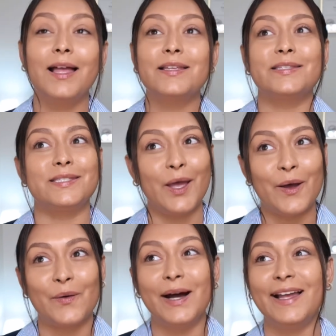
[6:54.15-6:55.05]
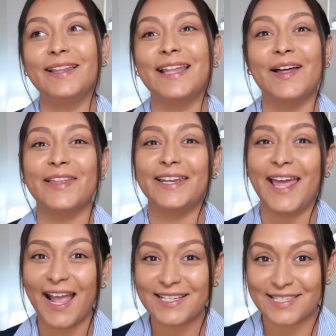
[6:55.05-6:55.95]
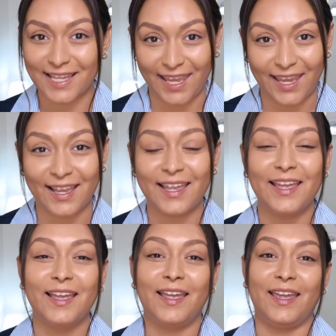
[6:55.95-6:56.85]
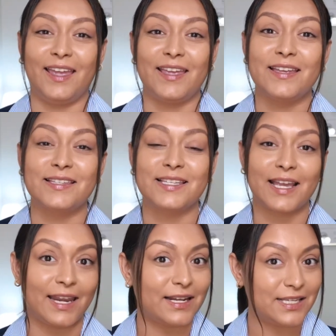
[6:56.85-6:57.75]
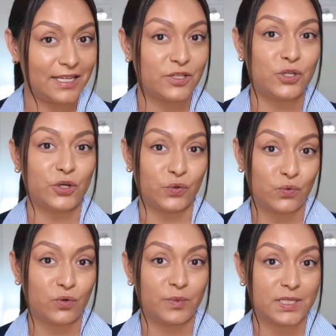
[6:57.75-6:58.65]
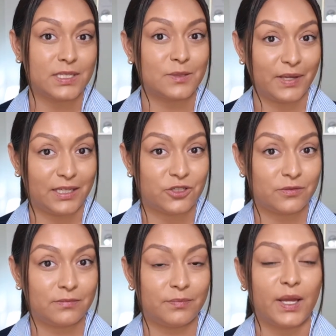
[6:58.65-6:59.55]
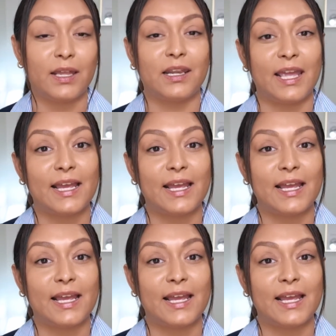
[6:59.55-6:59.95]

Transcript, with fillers: So now the next thing is connecting it to your Google business page. But like